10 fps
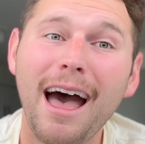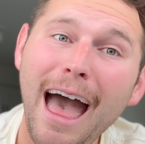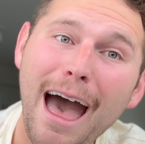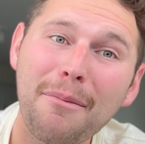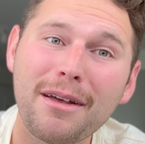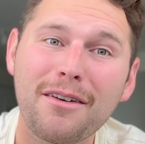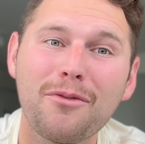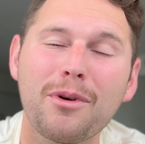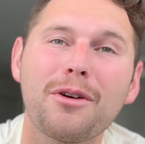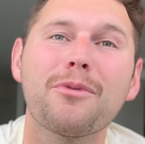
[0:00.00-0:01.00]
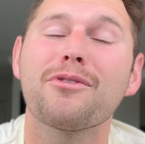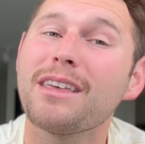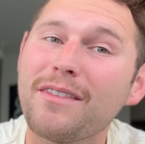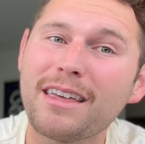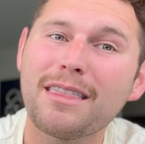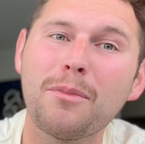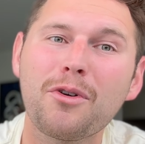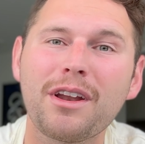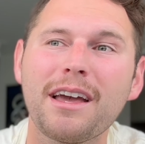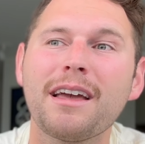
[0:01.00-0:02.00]
habit of where we're leaving in the
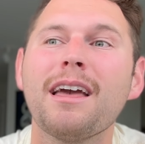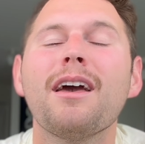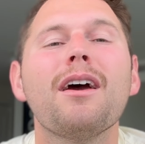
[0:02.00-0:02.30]
morning.